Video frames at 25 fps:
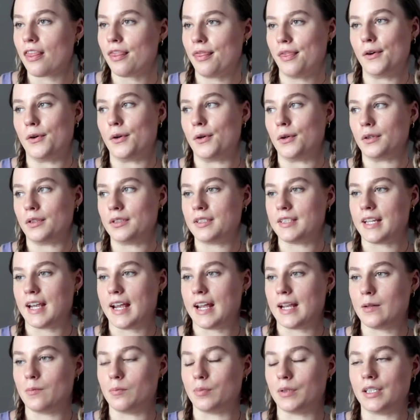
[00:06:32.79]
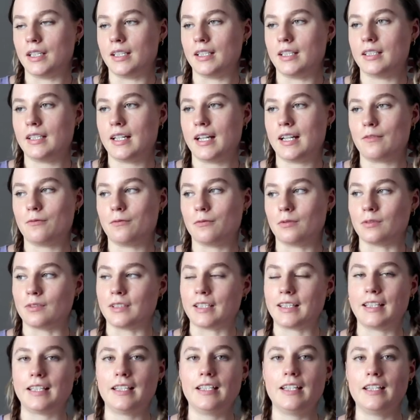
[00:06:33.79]
the whole day, but it
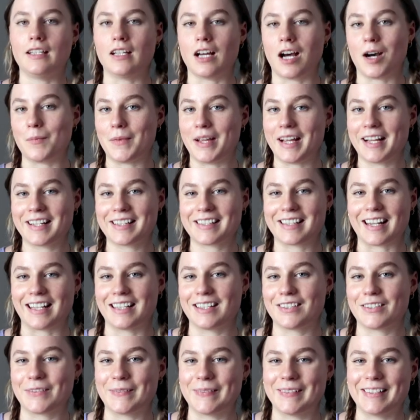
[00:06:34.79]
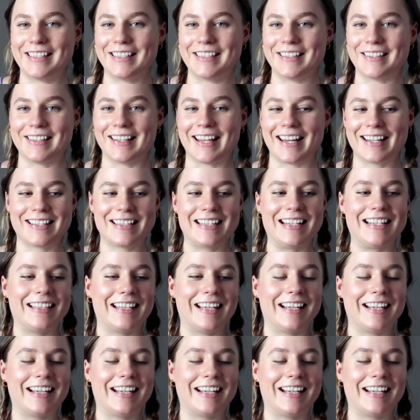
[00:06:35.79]
really did not make sense for me to do that today.